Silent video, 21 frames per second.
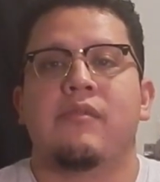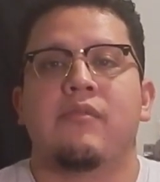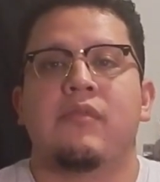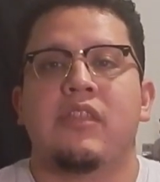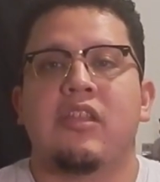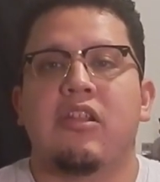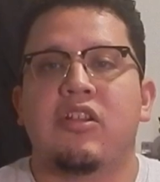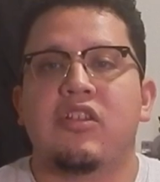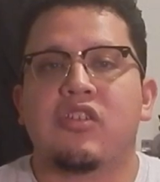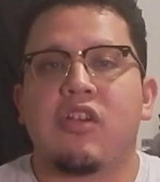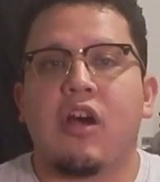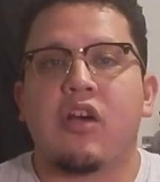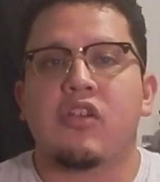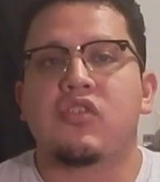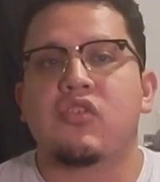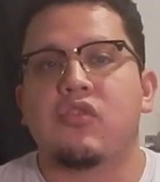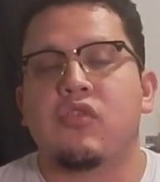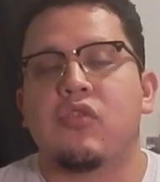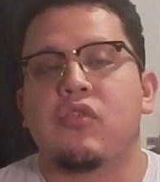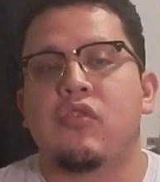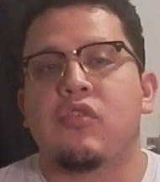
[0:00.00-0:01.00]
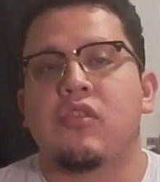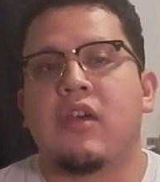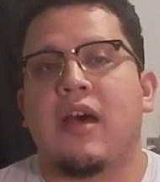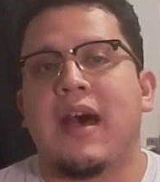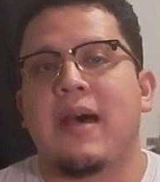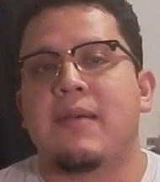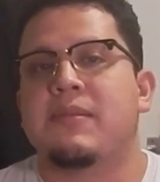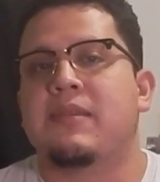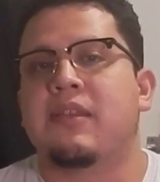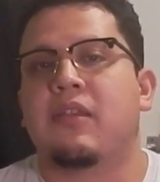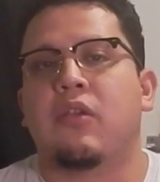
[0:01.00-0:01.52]
There is also the
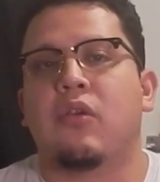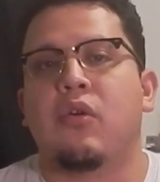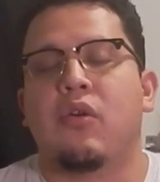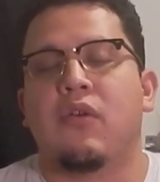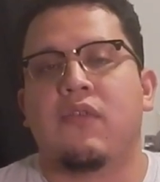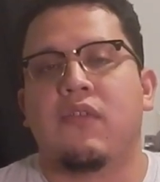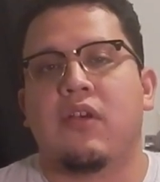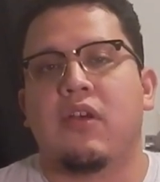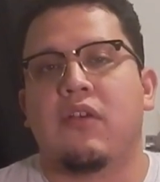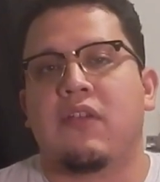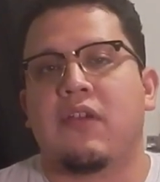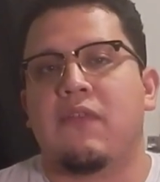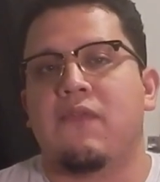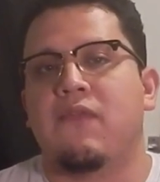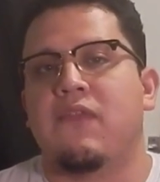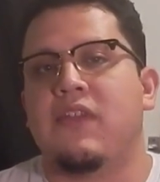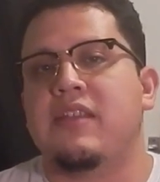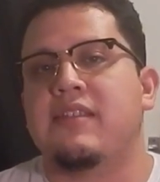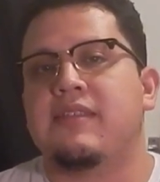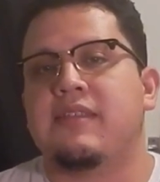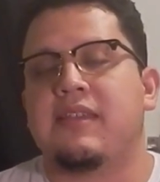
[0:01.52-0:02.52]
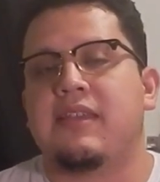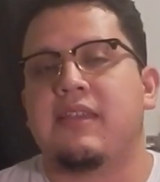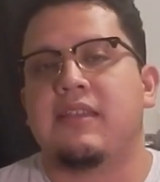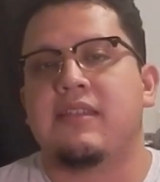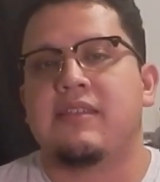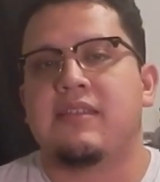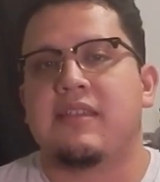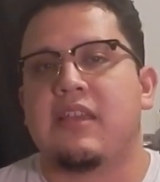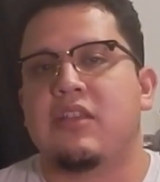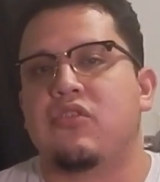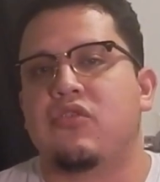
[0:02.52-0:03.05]
obstacle of convincing
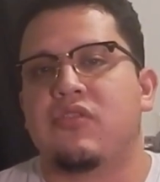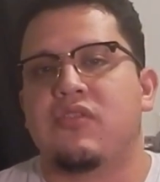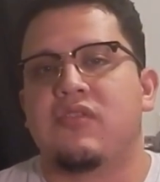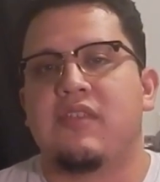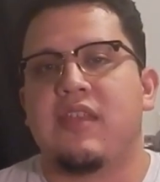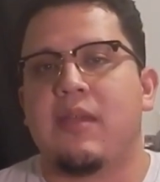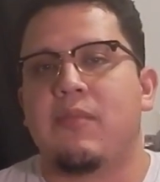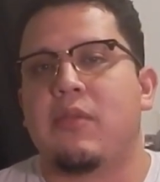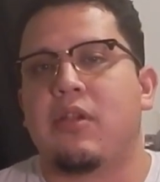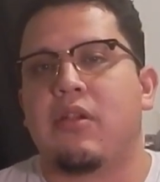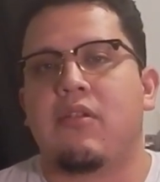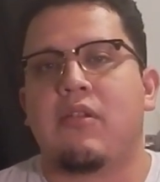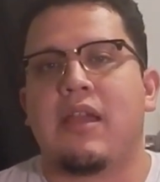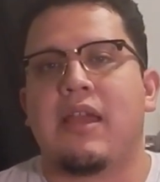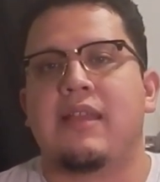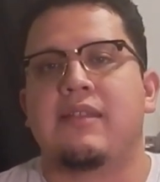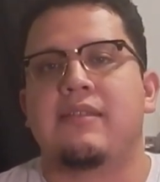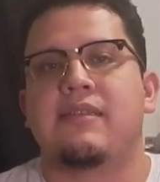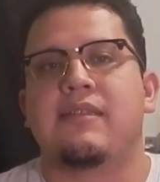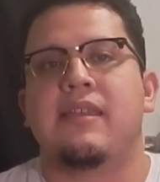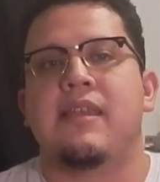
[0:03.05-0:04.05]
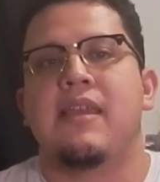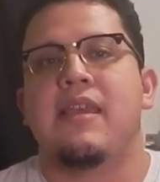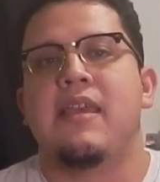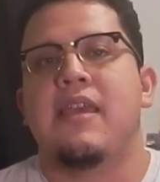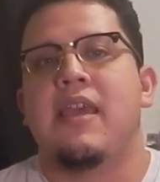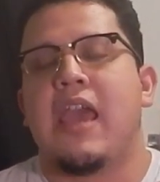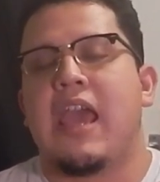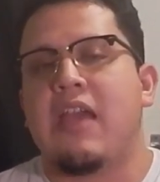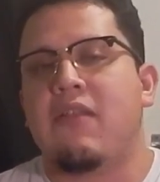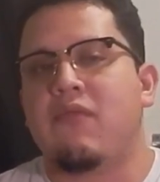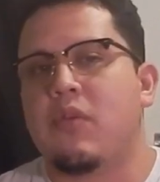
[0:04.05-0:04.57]
centrist Democrats
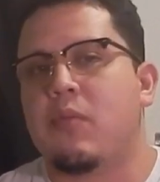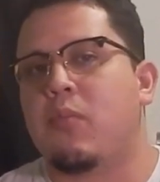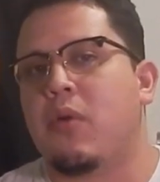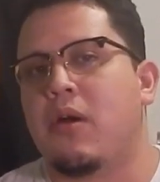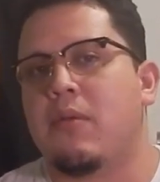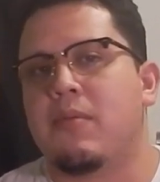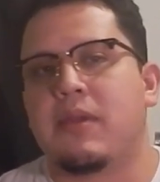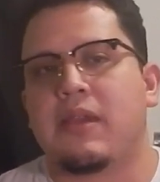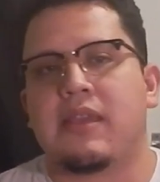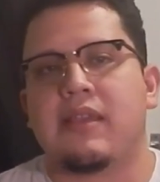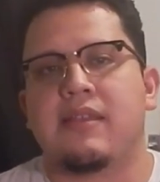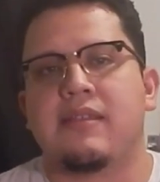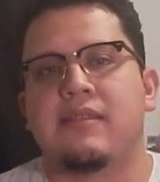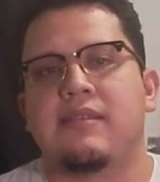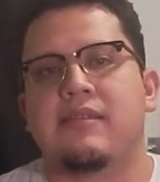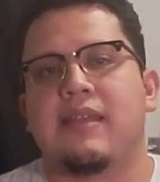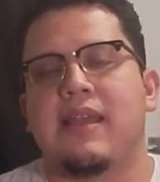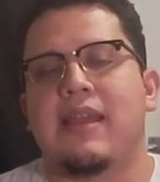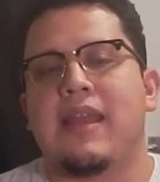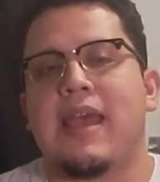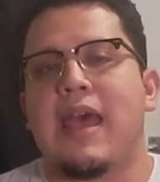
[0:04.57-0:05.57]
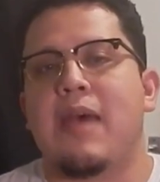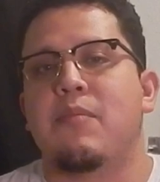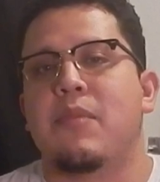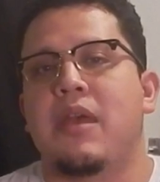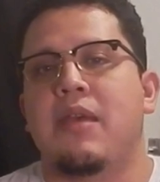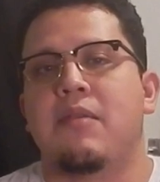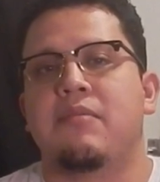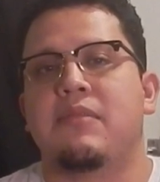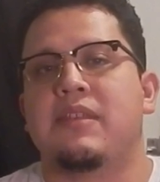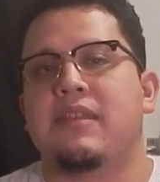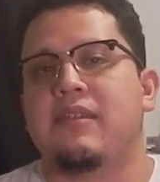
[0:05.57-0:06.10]
and Republicans that
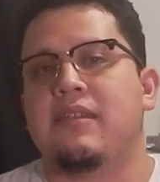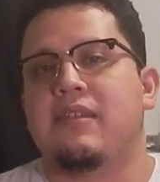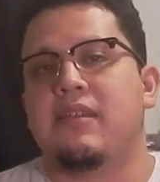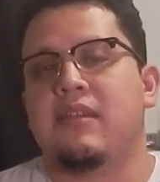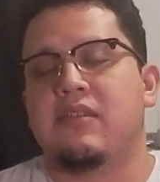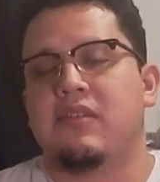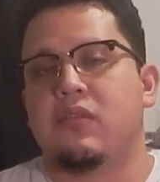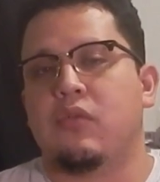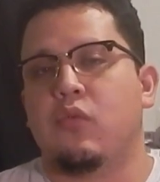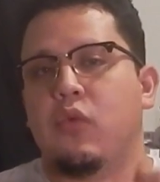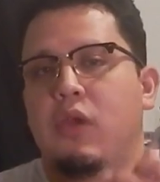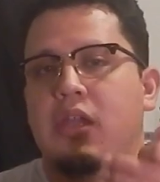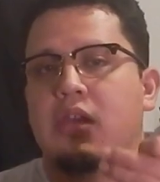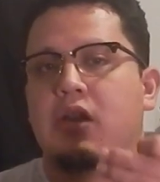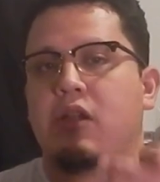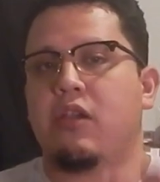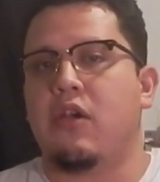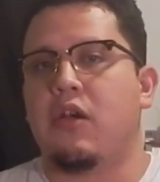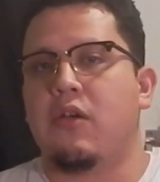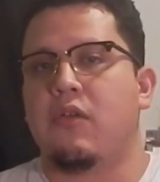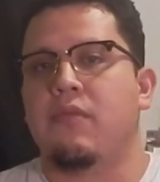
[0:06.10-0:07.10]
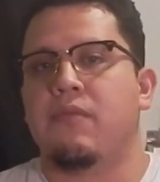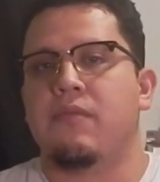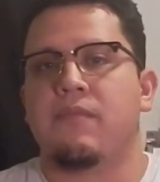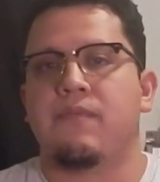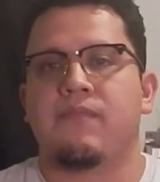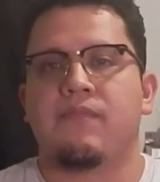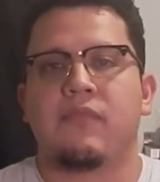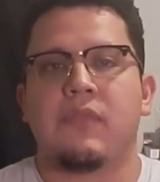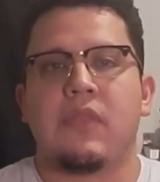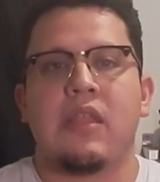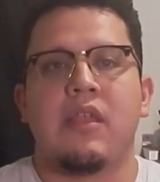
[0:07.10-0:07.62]
MMT is the way to go.
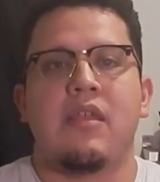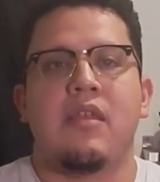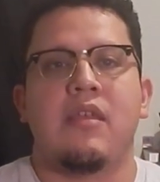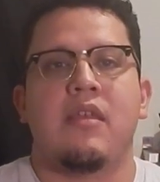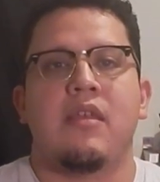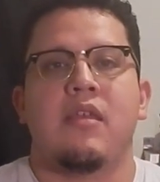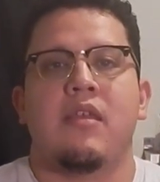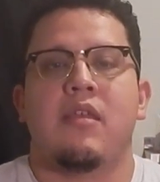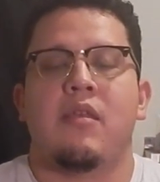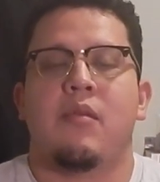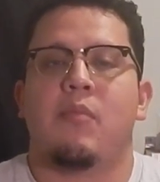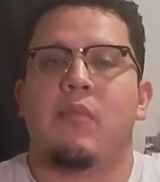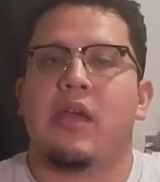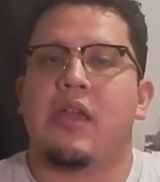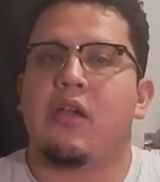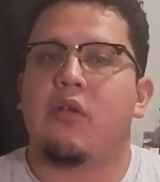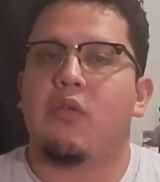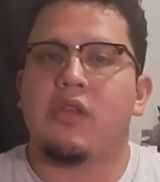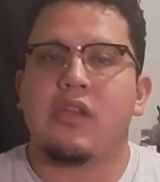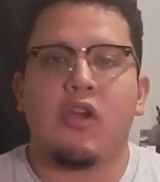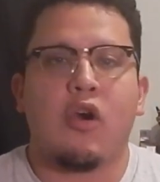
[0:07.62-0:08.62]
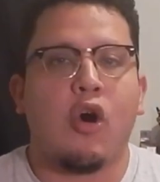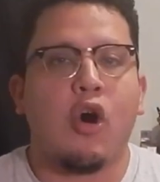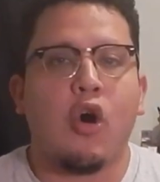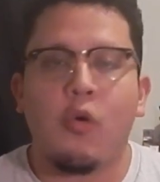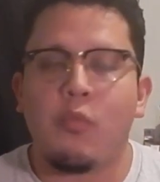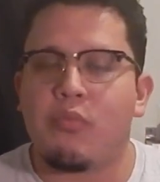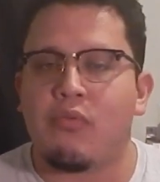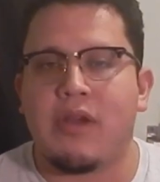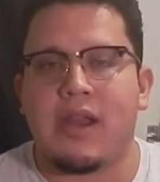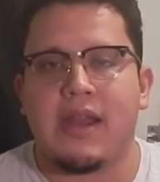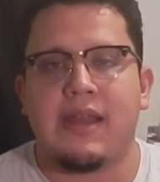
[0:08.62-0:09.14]
My only
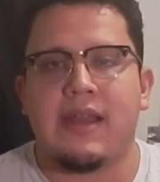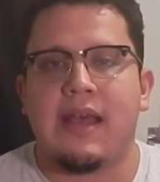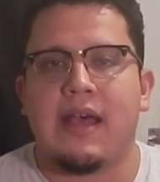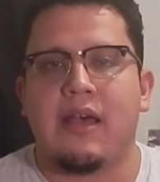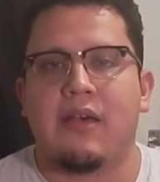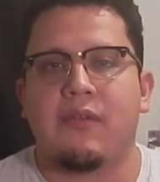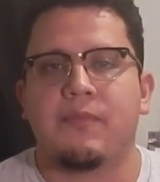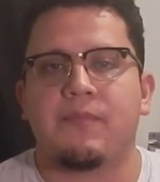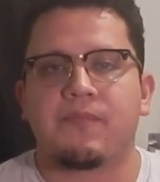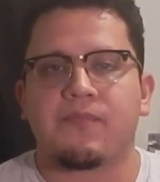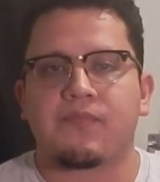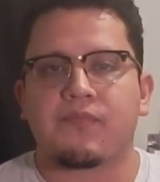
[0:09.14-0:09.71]
hope right now